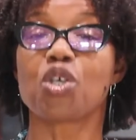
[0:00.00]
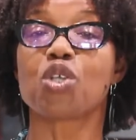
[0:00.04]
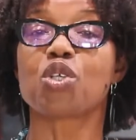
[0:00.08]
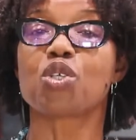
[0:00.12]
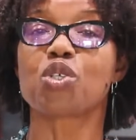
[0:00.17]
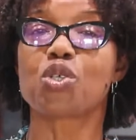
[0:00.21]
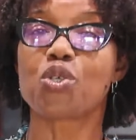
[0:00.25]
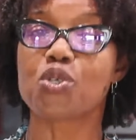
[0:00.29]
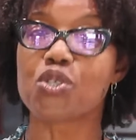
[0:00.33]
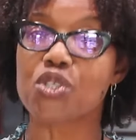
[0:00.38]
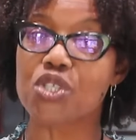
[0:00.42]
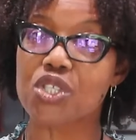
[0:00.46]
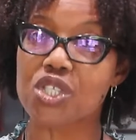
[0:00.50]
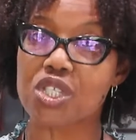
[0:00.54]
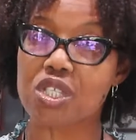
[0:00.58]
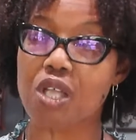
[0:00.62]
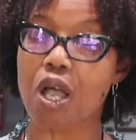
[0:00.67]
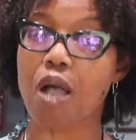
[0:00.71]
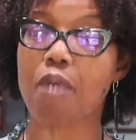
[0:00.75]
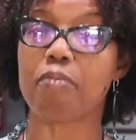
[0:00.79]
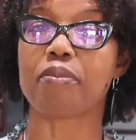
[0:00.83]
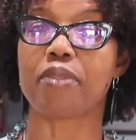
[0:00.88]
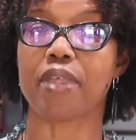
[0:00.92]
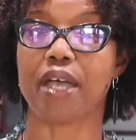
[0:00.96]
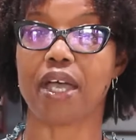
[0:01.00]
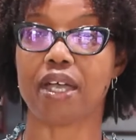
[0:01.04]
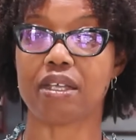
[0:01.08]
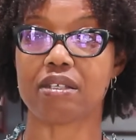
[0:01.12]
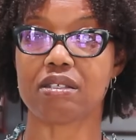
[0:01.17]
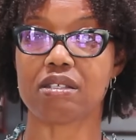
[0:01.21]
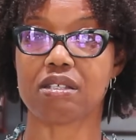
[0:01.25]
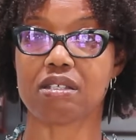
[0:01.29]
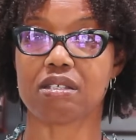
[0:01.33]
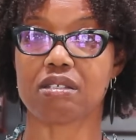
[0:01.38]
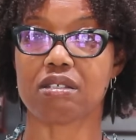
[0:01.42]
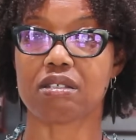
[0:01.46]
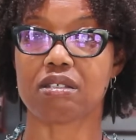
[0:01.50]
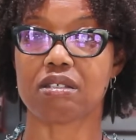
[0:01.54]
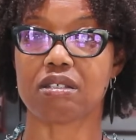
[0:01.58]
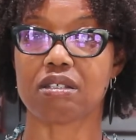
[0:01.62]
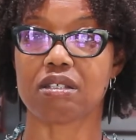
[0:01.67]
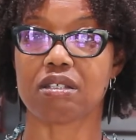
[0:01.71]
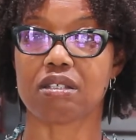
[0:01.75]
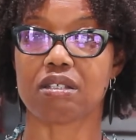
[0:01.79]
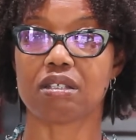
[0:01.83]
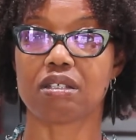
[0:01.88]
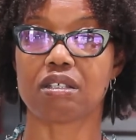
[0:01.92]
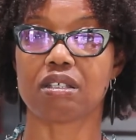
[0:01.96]
To stop that,
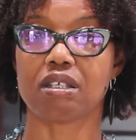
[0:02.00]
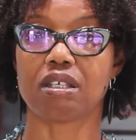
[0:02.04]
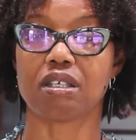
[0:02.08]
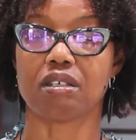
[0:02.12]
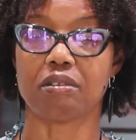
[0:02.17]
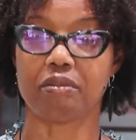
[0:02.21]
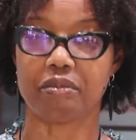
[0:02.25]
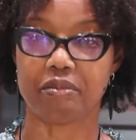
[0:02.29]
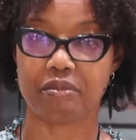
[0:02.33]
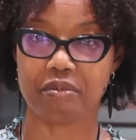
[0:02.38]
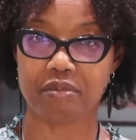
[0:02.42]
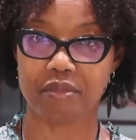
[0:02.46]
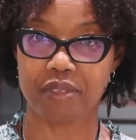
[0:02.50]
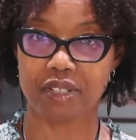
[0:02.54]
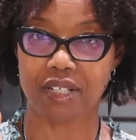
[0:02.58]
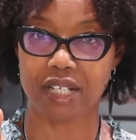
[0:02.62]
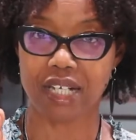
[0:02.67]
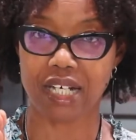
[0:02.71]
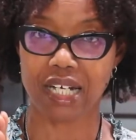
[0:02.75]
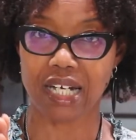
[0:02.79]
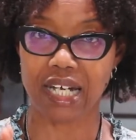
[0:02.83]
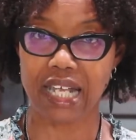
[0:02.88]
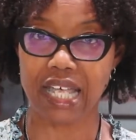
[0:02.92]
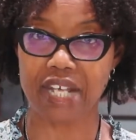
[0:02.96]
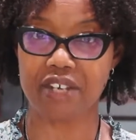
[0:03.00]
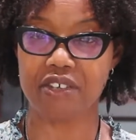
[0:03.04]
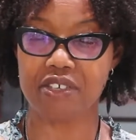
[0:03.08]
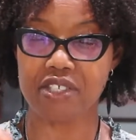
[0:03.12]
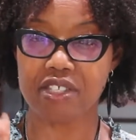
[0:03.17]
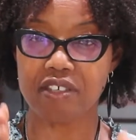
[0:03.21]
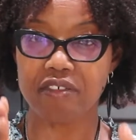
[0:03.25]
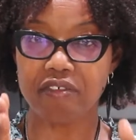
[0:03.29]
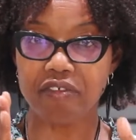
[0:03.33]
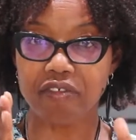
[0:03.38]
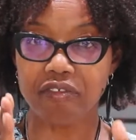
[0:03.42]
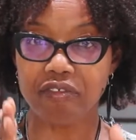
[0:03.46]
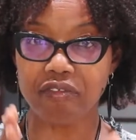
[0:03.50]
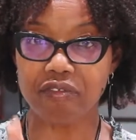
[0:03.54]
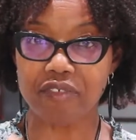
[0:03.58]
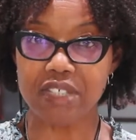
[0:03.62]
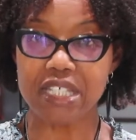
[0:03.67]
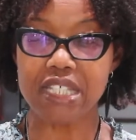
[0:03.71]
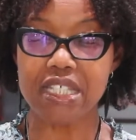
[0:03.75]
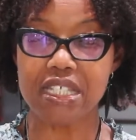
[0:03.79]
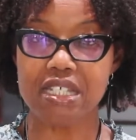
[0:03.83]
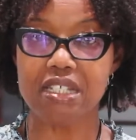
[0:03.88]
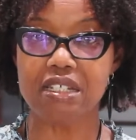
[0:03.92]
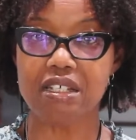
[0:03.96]
let us
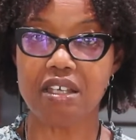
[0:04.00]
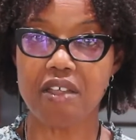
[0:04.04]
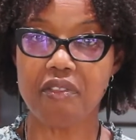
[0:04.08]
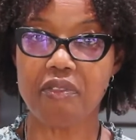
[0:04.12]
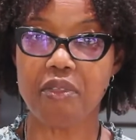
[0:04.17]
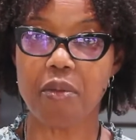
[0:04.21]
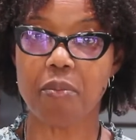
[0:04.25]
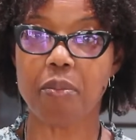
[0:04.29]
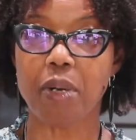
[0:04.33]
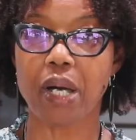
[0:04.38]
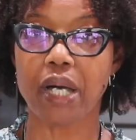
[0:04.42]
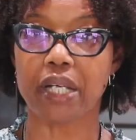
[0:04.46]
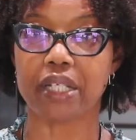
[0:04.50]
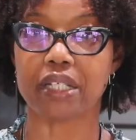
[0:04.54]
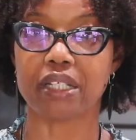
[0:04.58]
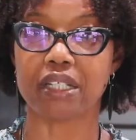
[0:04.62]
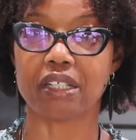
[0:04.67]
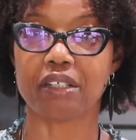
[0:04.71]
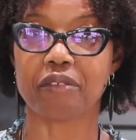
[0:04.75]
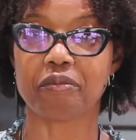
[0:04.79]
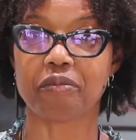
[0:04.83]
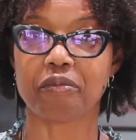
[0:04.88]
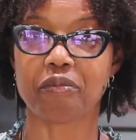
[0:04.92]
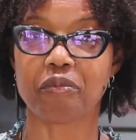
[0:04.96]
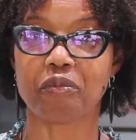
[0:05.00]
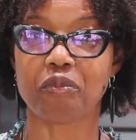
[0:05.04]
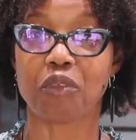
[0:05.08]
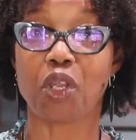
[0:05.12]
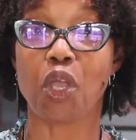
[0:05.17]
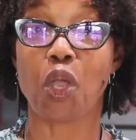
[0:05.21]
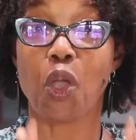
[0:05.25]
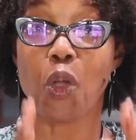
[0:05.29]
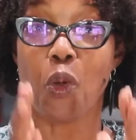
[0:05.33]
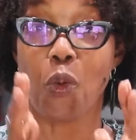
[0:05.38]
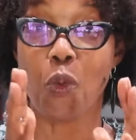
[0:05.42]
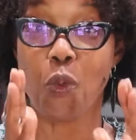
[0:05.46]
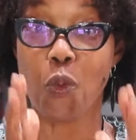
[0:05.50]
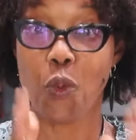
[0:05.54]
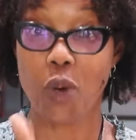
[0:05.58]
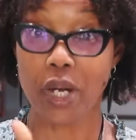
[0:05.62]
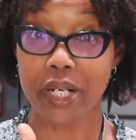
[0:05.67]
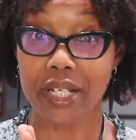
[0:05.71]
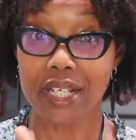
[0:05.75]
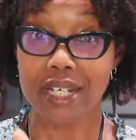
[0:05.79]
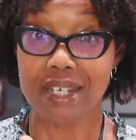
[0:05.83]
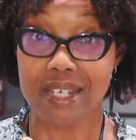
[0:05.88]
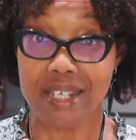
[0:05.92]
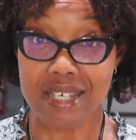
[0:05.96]
feed the body
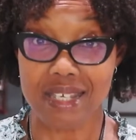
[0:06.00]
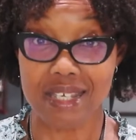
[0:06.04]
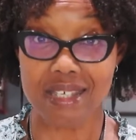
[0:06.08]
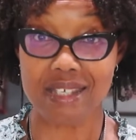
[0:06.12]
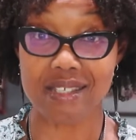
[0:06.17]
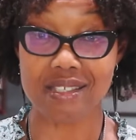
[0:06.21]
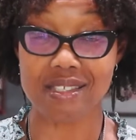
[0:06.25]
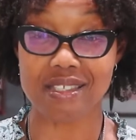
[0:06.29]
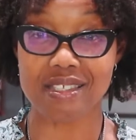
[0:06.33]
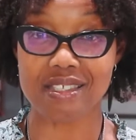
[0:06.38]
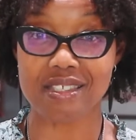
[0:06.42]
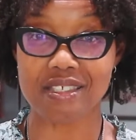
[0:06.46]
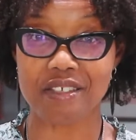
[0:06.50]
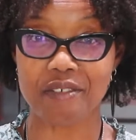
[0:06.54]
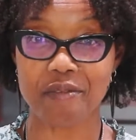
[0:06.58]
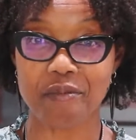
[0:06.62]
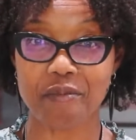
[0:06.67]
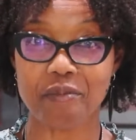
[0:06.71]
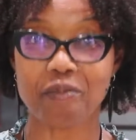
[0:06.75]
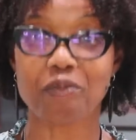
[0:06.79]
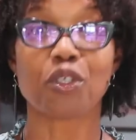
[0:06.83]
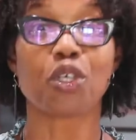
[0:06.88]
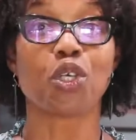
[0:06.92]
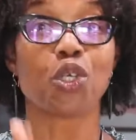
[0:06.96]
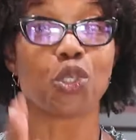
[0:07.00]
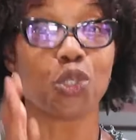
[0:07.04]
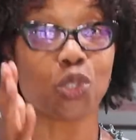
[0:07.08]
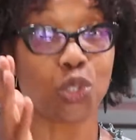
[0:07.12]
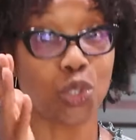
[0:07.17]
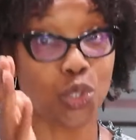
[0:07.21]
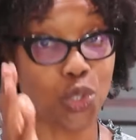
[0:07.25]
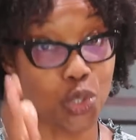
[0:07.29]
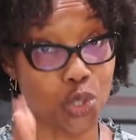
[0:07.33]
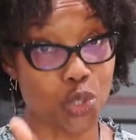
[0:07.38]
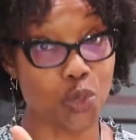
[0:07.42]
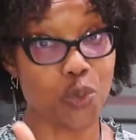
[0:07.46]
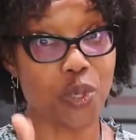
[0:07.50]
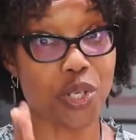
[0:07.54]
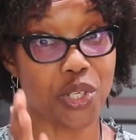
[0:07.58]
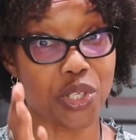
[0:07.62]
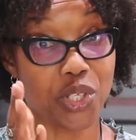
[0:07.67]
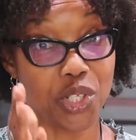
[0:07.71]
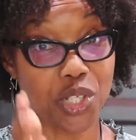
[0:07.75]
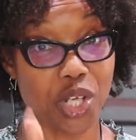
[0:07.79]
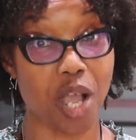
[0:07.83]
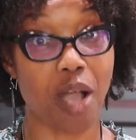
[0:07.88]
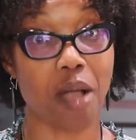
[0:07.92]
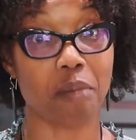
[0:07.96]
what it needs to do
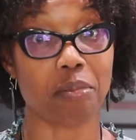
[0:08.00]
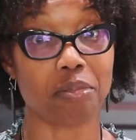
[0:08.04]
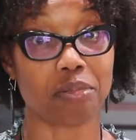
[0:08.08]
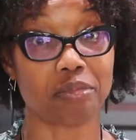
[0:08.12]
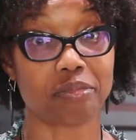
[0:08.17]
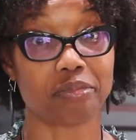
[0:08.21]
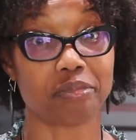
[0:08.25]
its job,